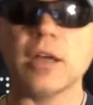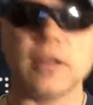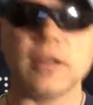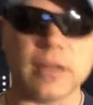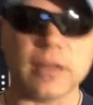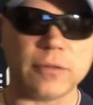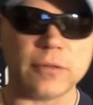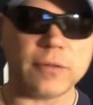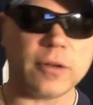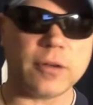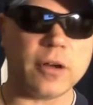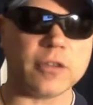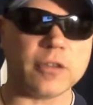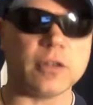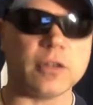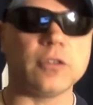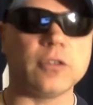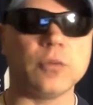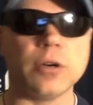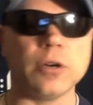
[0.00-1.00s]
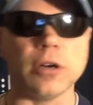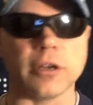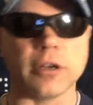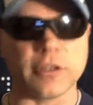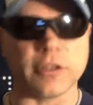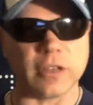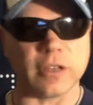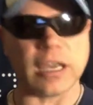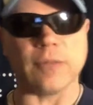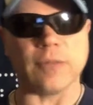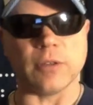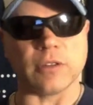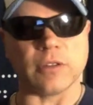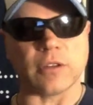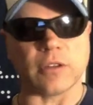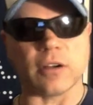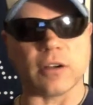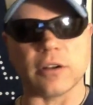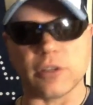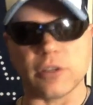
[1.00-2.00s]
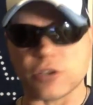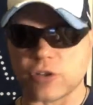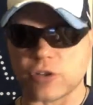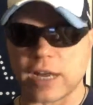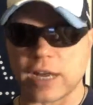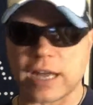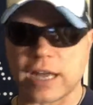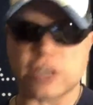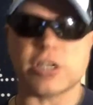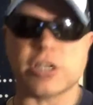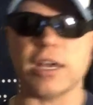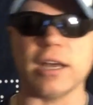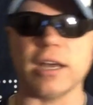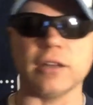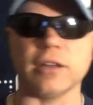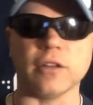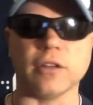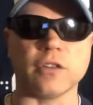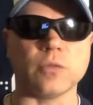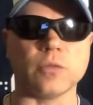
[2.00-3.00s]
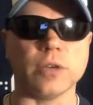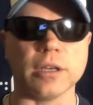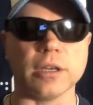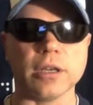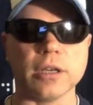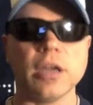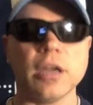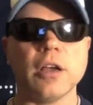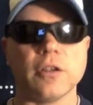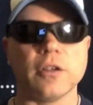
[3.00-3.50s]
Definitely follow us on Twitter because, again, we started the Trashtag this week.